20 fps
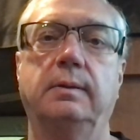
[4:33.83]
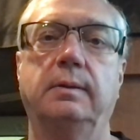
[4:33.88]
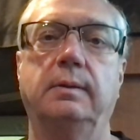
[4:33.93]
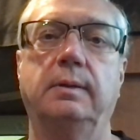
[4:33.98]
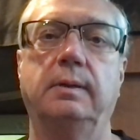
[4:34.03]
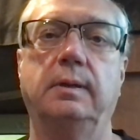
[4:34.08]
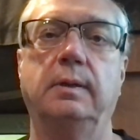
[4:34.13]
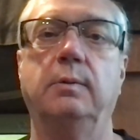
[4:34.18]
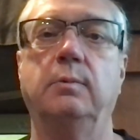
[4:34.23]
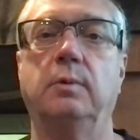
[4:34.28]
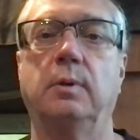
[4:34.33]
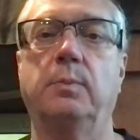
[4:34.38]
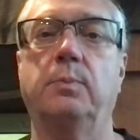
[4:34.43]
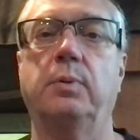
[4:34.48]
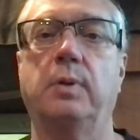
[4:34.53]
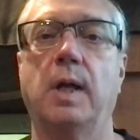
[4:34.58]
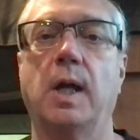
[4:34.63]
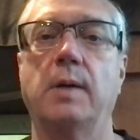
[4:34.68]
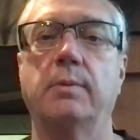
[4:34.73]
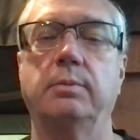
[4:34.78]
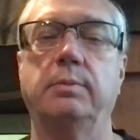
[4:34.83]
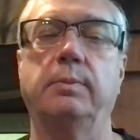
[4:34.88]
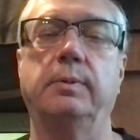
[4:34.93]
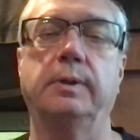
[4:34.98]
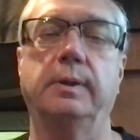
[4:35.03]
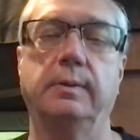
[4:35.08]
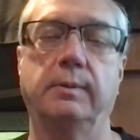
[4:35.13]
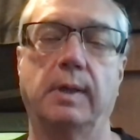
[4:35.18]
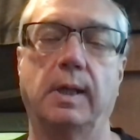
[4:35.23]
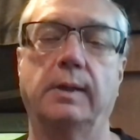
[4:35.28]
you will
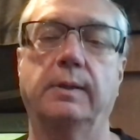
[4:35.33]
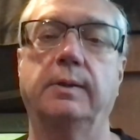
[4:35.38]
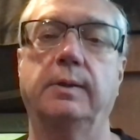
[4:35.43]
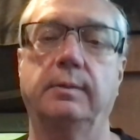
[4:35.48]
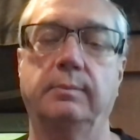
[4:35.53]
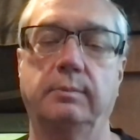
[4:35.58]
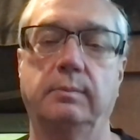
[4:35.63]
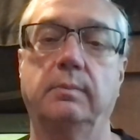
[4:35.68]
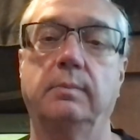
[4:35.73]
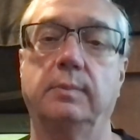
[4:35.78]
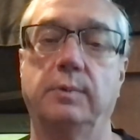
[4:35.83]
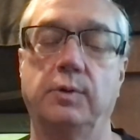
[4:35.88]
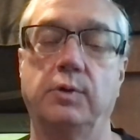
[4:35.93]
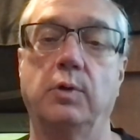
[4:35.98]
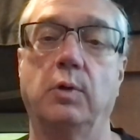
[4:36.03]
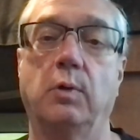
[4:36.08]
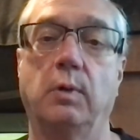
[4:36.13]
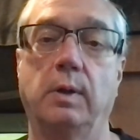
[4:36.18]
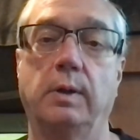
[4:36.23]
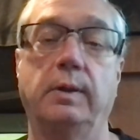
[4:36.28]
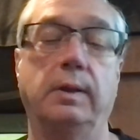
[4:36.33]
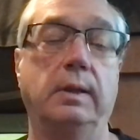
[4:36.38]
probably like to join